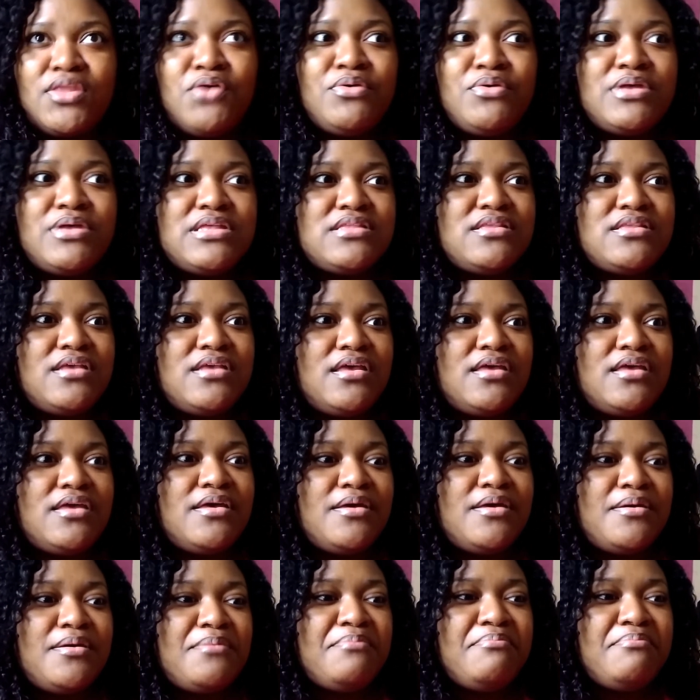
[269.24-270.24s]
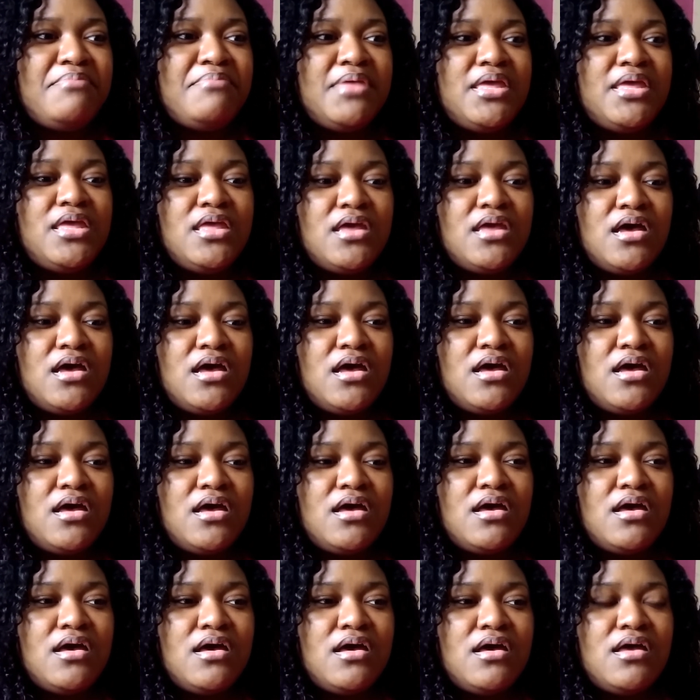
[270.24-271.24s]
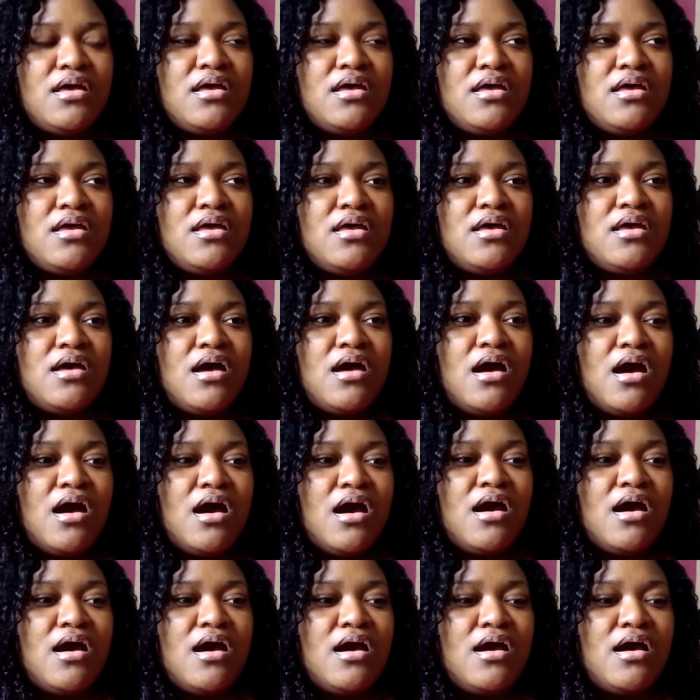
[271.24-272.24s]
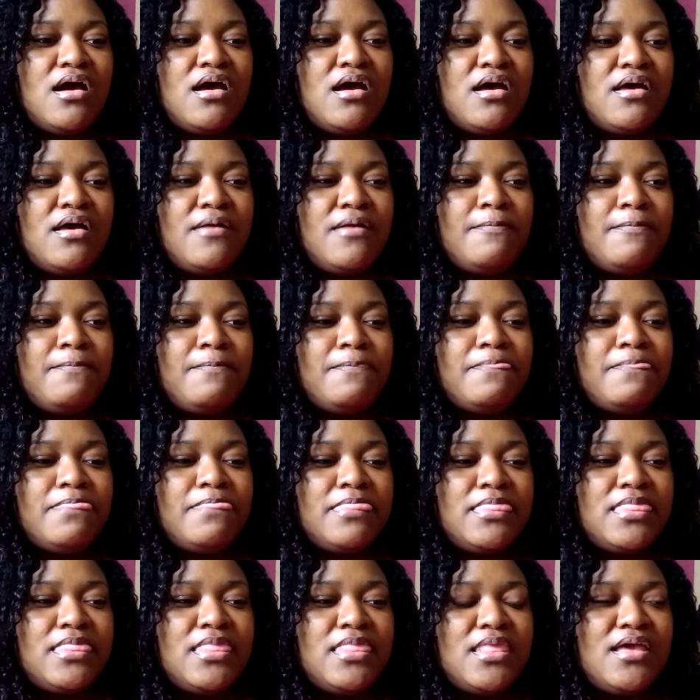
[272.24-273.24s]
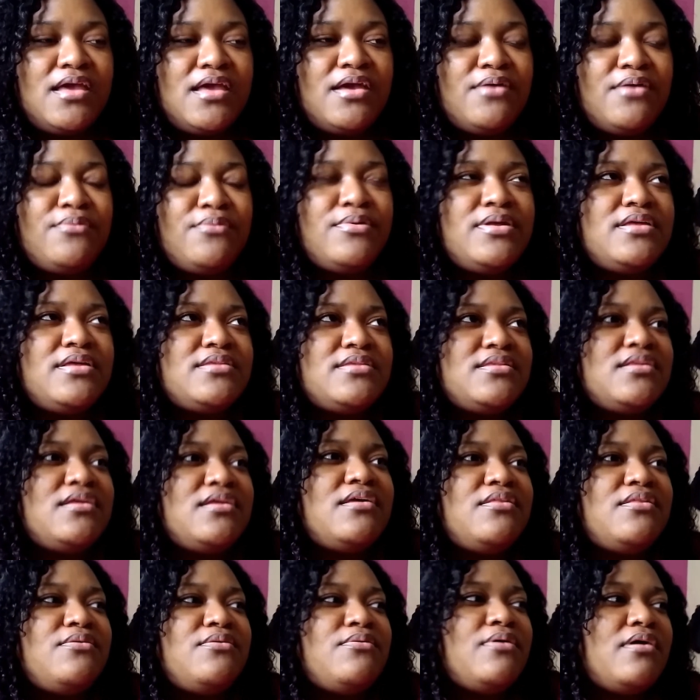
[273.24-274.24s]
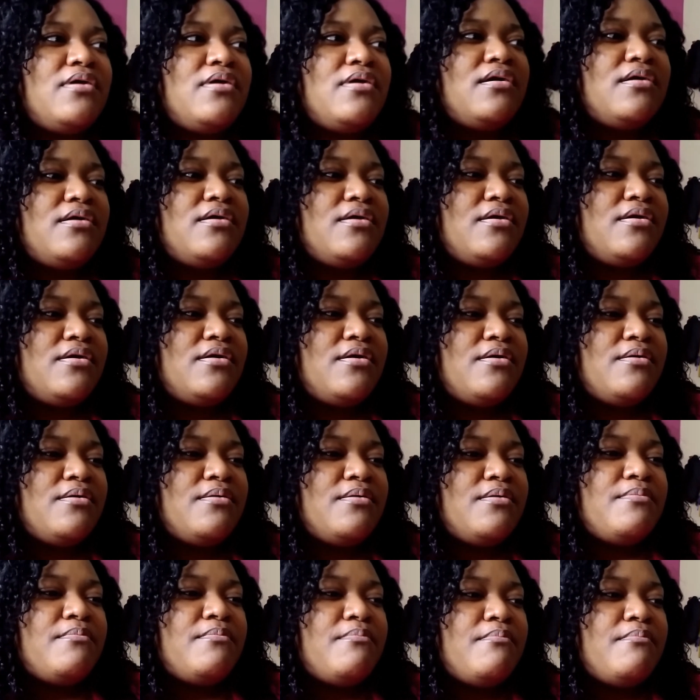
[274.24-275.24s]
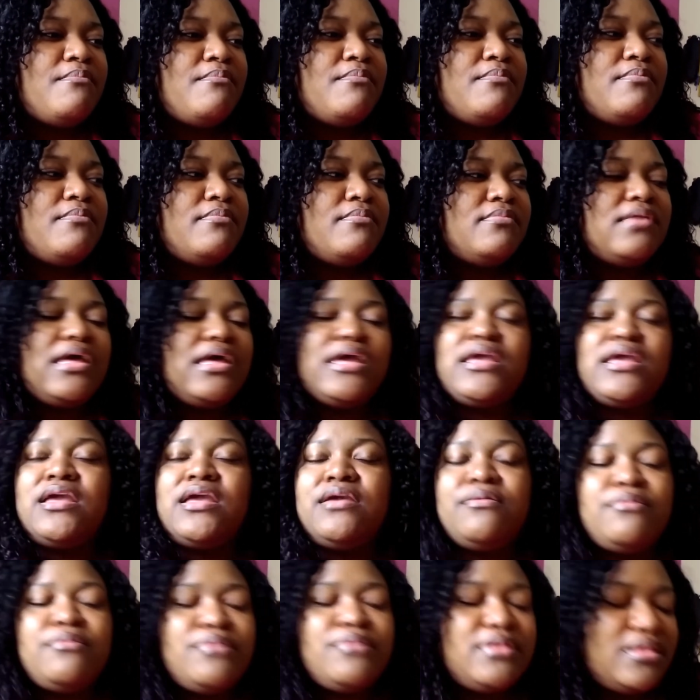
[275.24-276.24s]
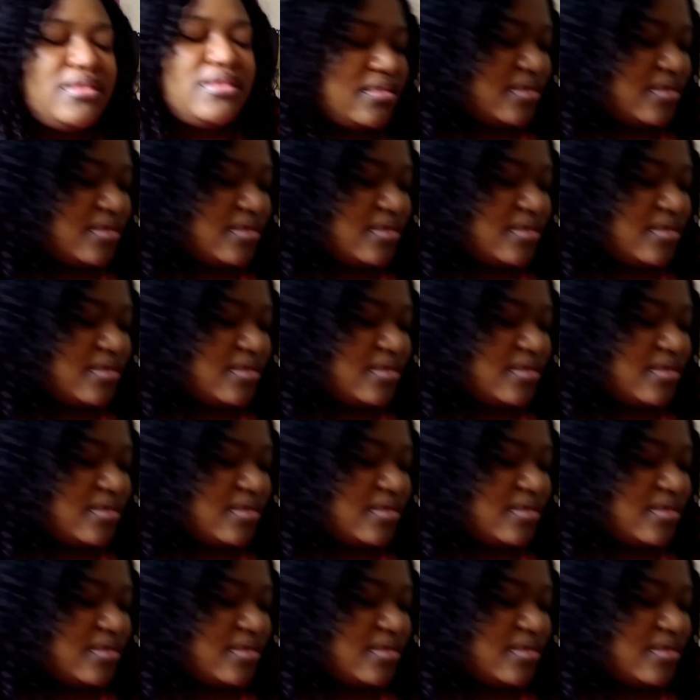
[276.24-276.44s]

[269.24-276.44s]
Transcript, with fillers: what is it? Mia. Uh, what is another one? I can't really